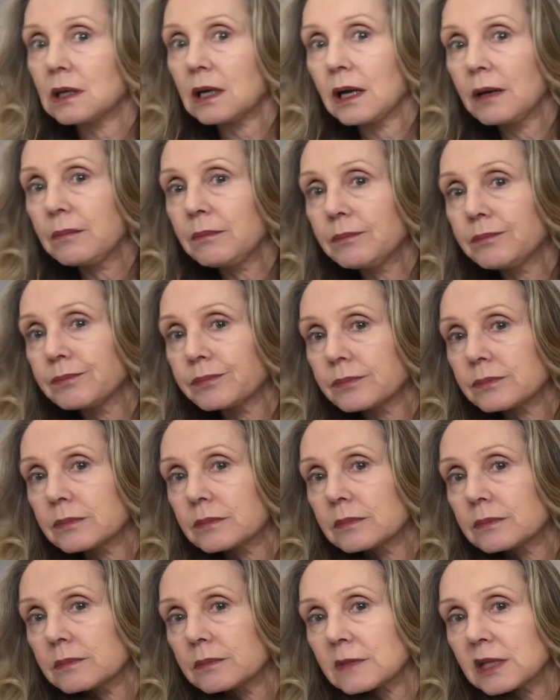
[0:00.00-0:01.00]
I'm
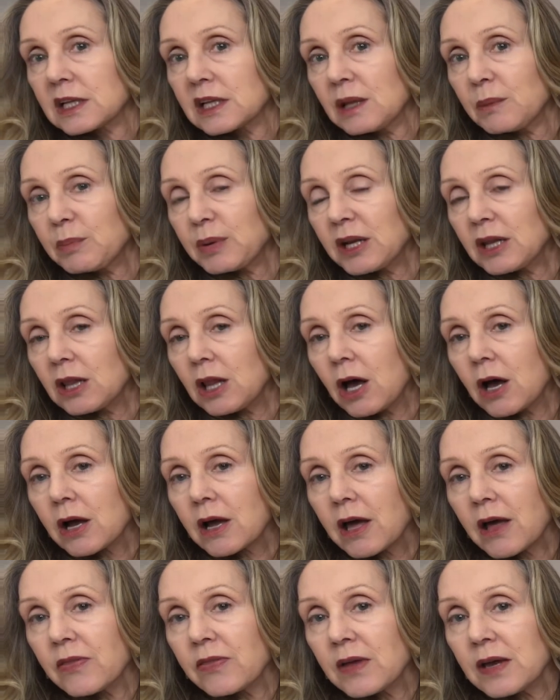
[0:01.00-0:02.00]
clipping
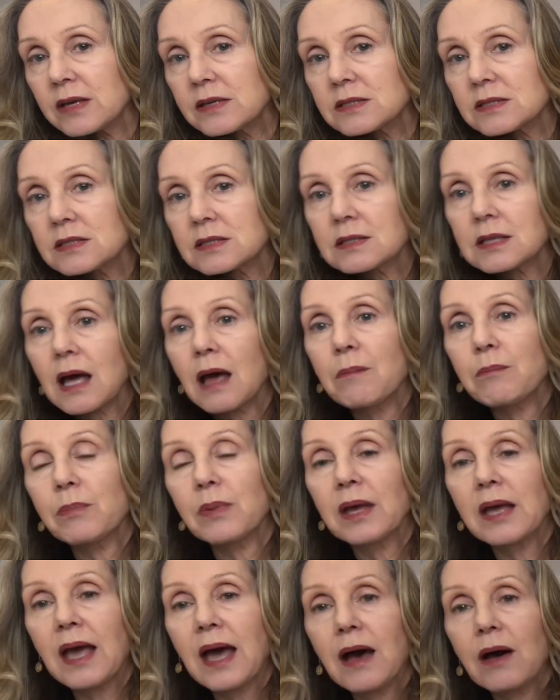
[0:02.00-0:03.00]
along on this, that
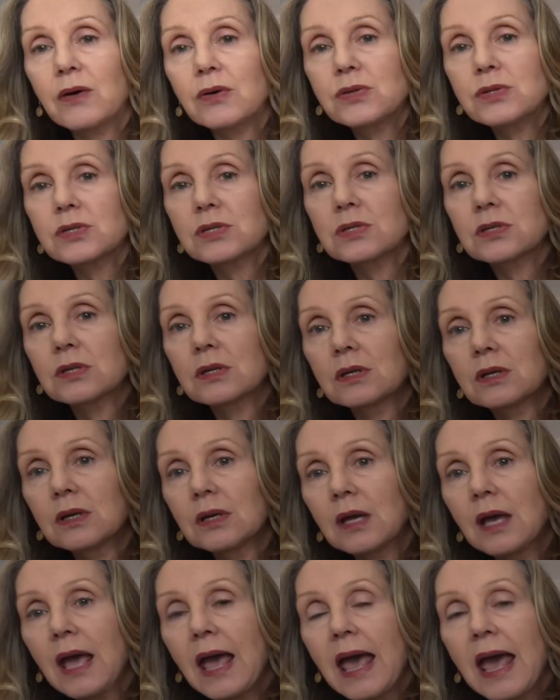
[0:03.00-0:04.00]
big house.
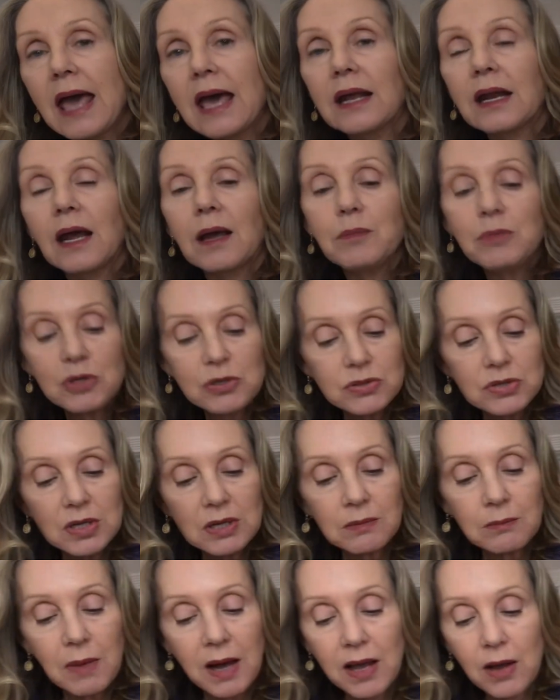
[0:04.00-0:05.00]
And I'm
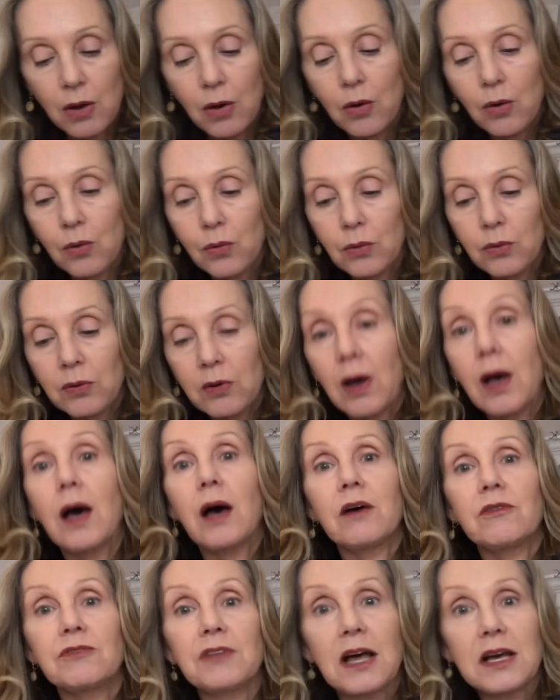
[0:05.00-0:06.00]
using my own
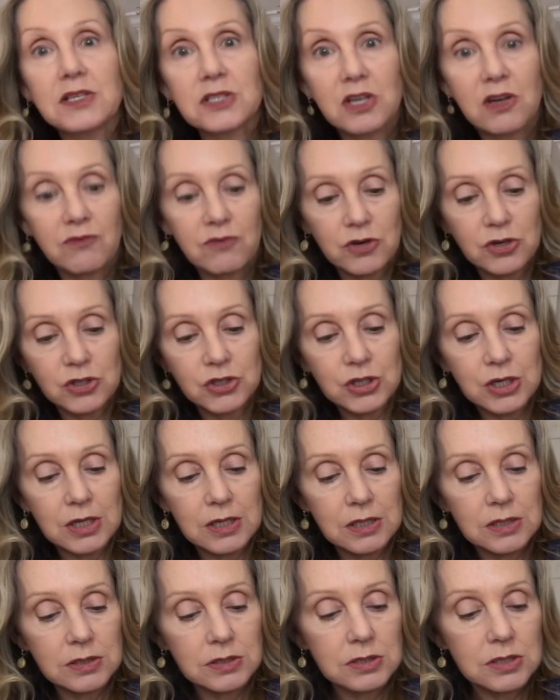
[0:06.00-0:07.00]
uh, floss
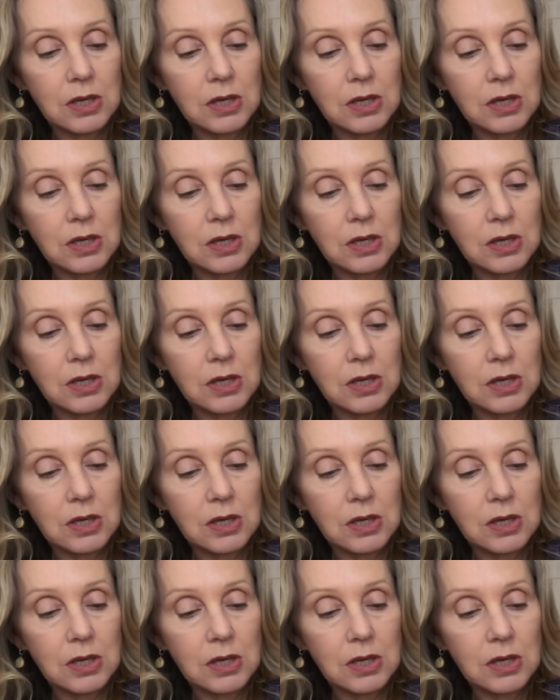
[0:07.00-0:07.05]
conversion.